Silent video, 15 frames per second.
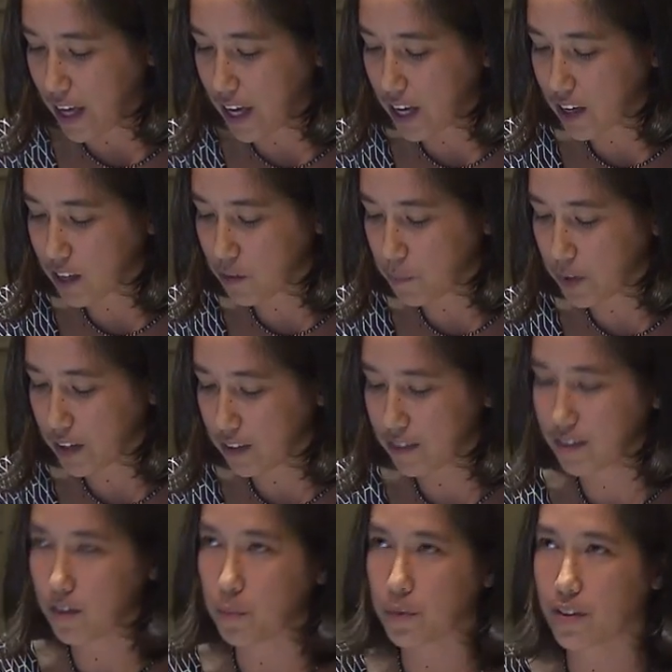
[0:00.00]
It can be
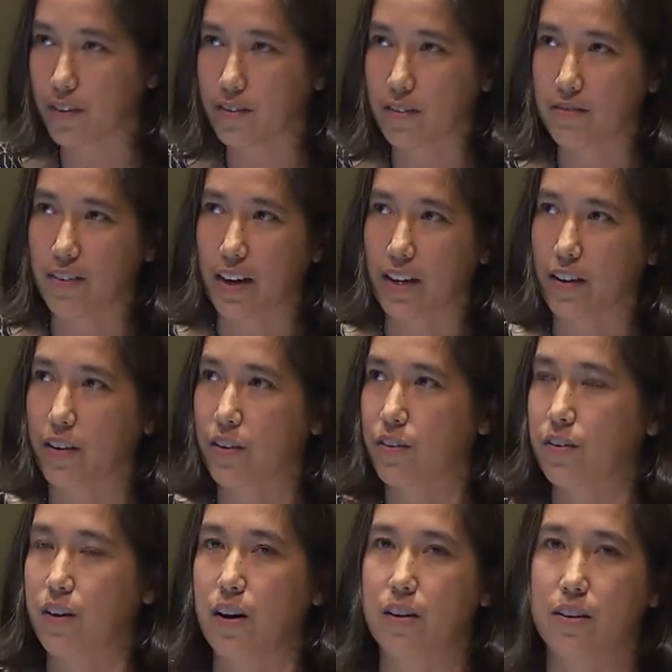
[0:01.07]
as simple as inviting
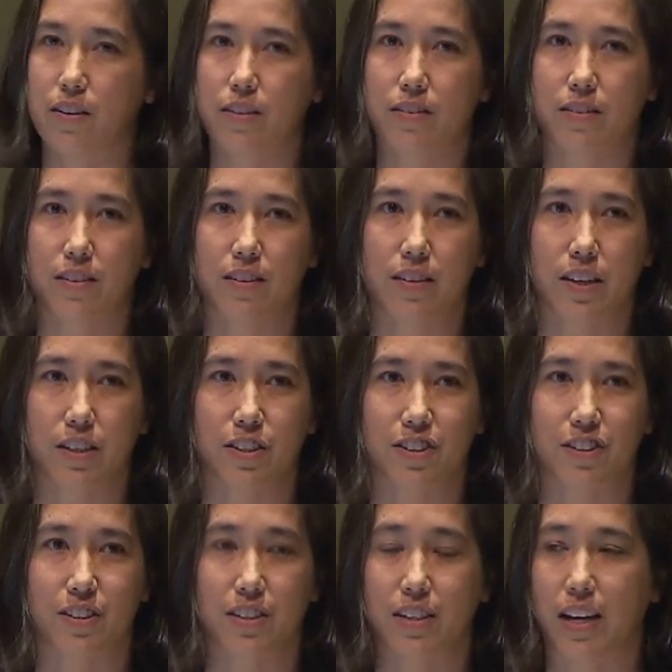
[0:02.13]
your daughter to the
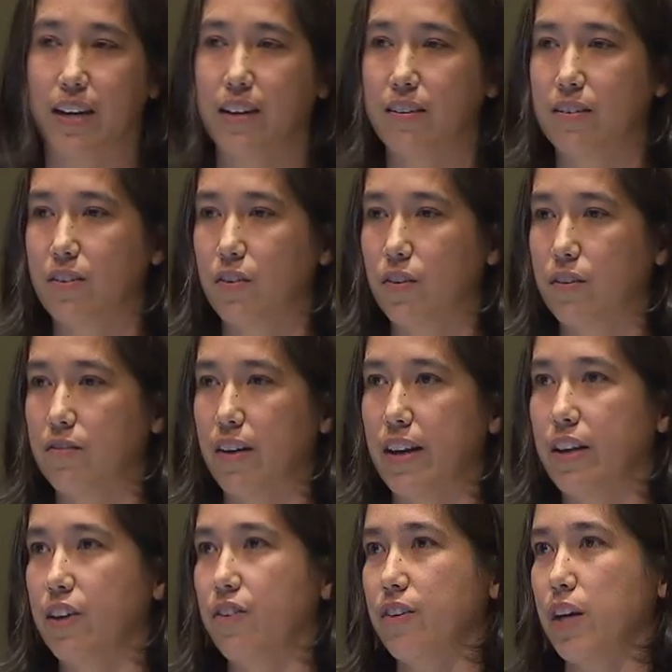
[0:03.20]
lecture tonight or
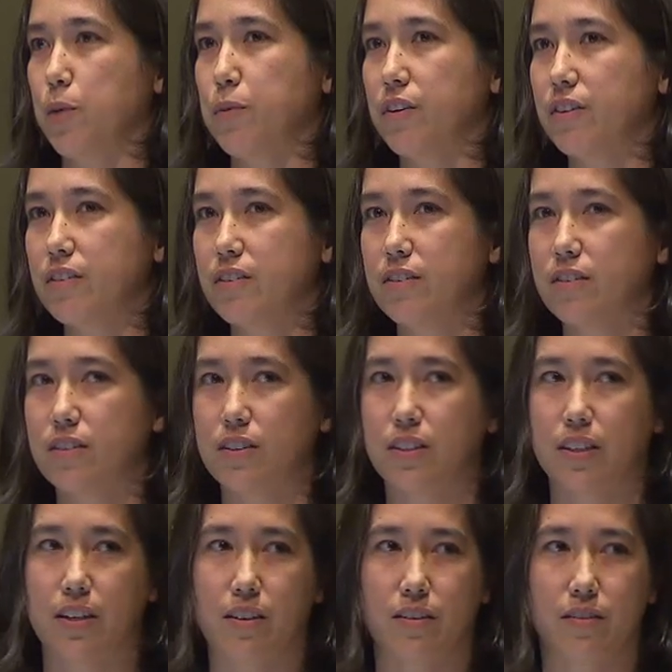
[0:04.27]
inviting your neighbors to
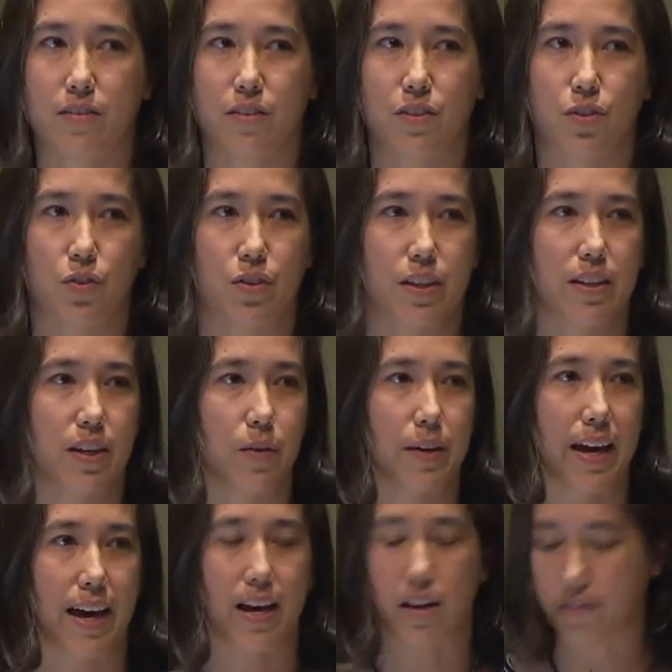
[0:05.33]
share the joy that
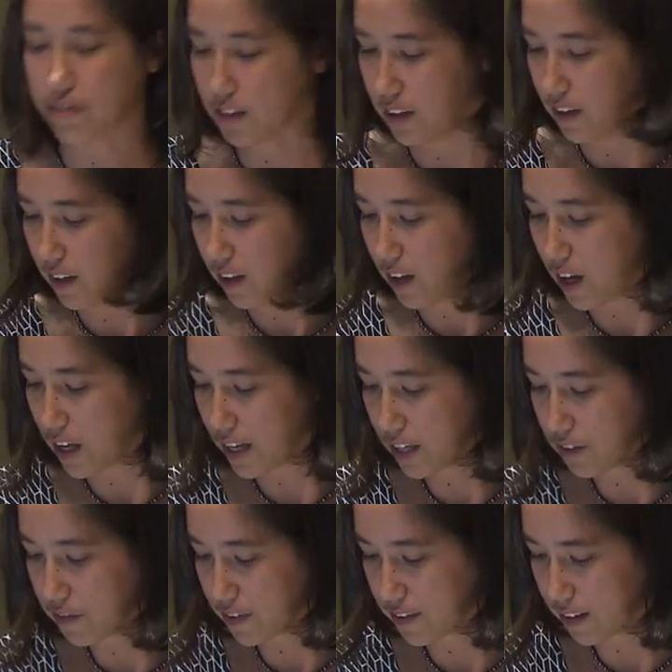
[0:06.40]
we have uh,
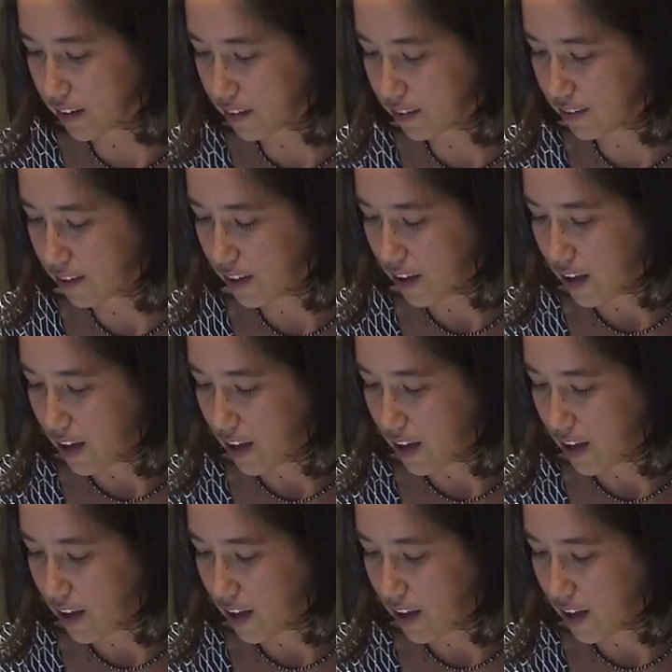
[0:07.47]
in physics.